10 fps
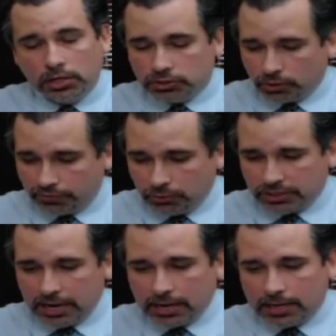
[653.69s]
so if
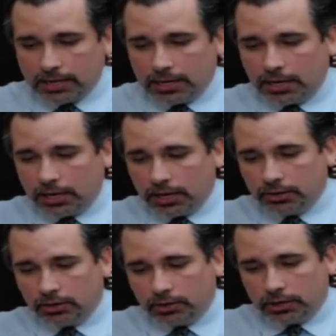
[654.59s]
you take
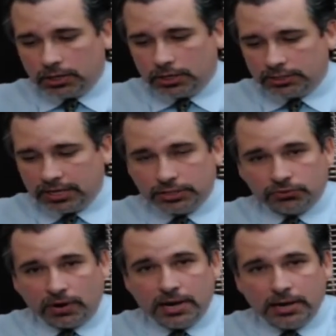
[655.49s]
a urine
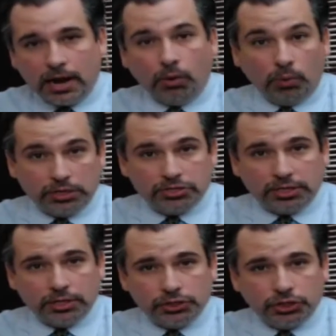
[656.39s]
test right now, what
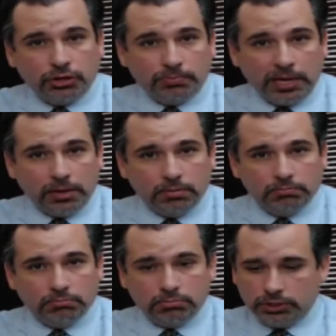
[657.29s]
is it going to show me?
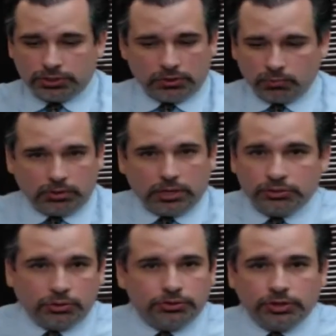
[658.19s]
He said, well,
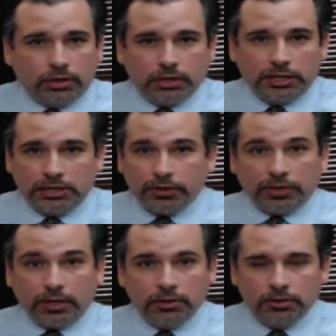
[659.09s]
I told you, Harley,
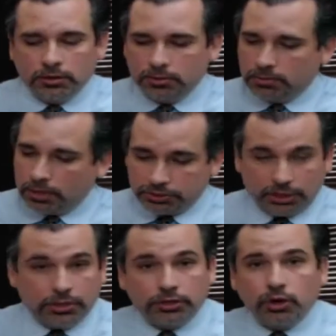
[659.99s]
nothing. I
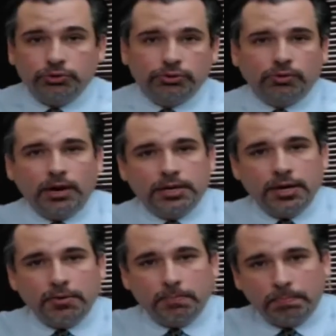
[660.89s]
said, then go do it right now.